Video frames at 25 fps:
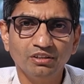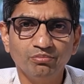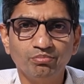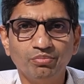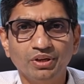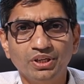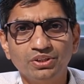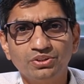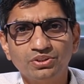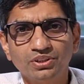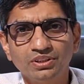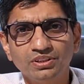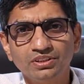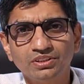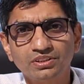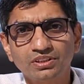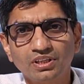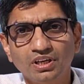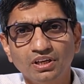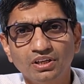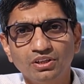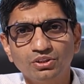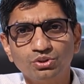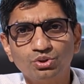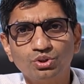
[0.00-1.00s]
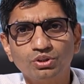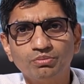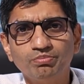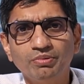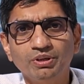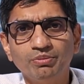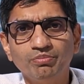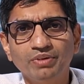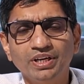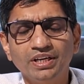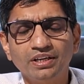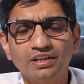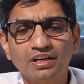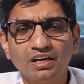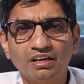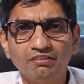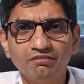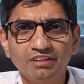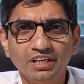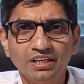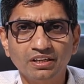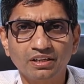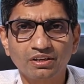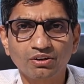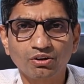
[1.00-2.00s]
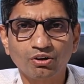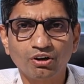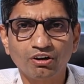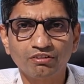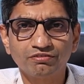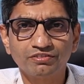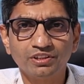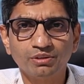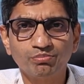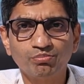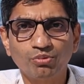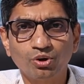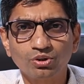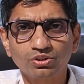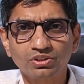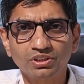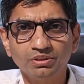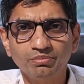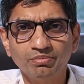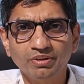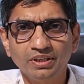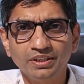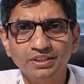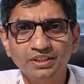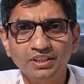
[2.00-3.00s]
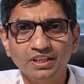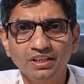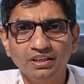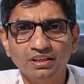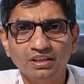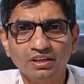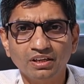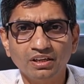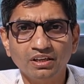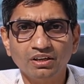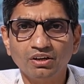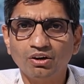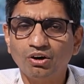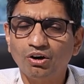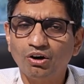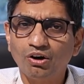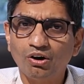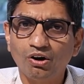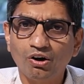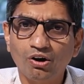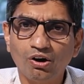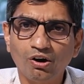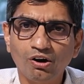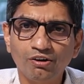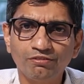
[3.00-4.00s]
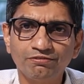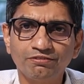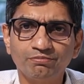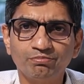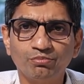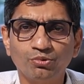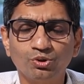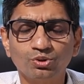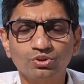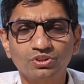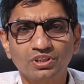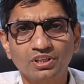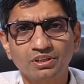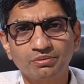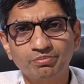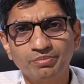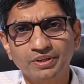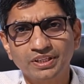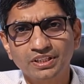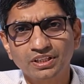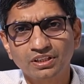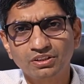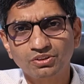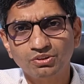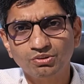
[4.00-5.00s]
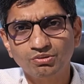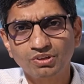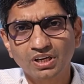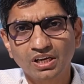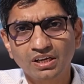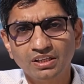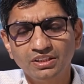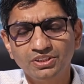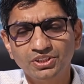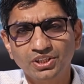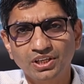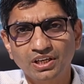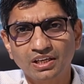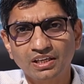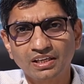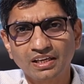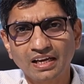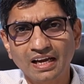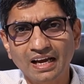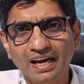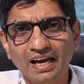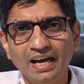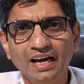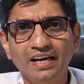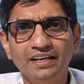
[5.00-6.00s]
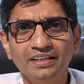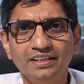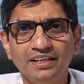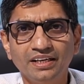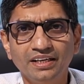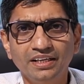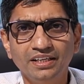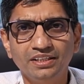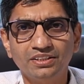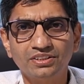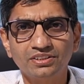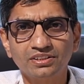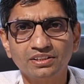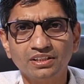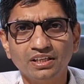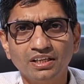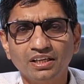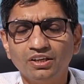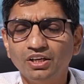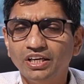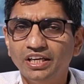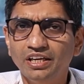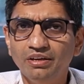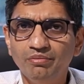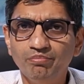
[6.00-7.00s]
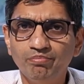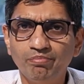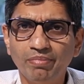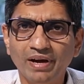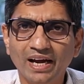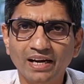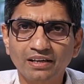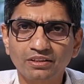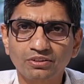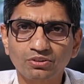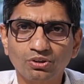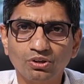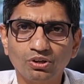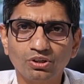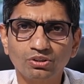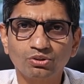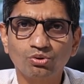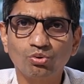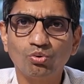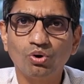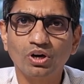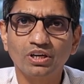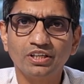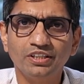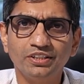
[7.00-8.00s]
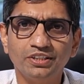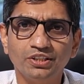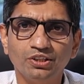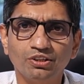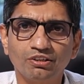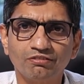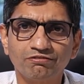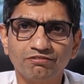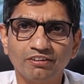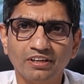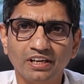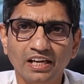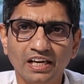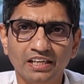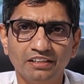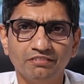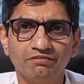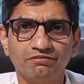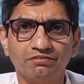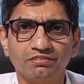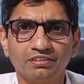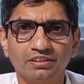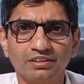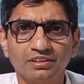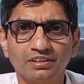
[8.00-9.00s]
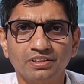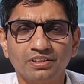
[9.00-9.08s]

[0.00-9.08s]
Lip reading: Patients should be made aware of the possibility of postherpetic neuralgia and its impact on quality of life.